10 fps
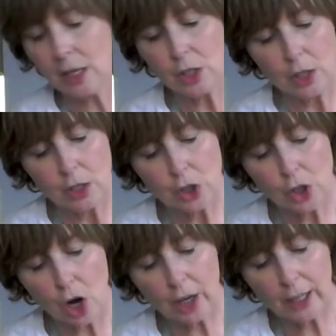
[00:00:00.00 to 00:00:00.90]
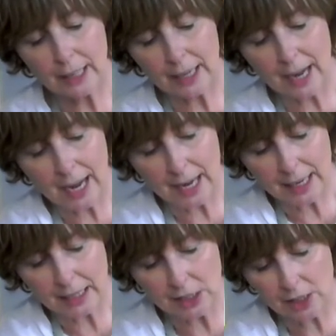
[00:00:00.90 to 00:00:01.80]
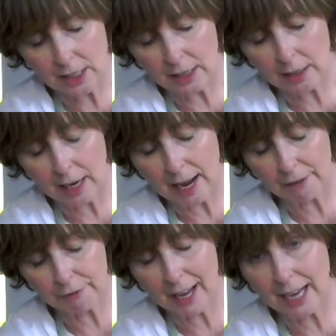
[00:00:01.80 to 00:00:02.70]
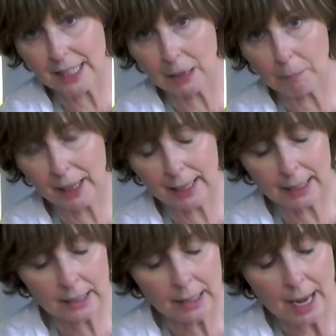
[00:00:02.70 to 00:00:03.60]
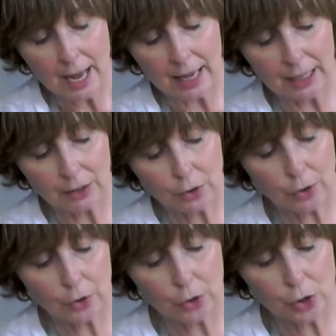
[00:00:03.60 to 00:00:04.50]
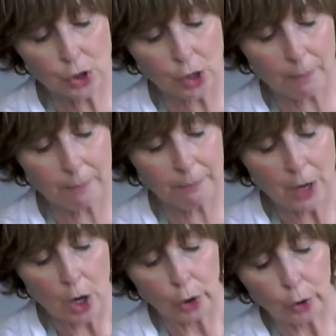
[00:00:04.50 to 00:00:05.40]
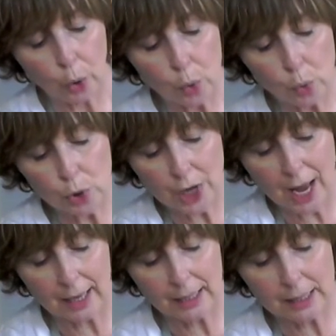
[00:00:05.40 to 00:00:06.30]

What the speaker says: stocking that I had, I left the icing plain, and I threw on some gold and